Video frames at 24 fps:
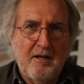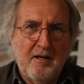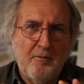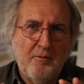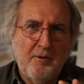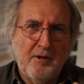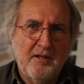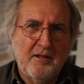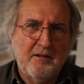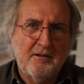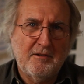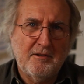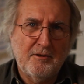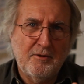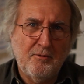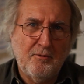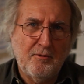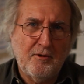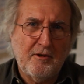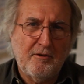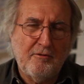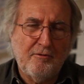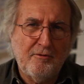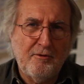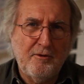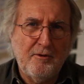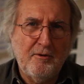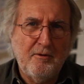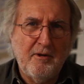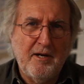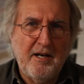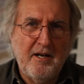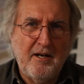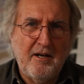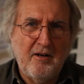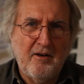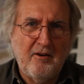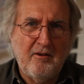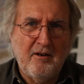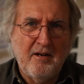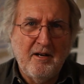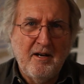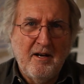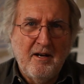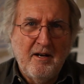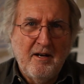I want to talk through how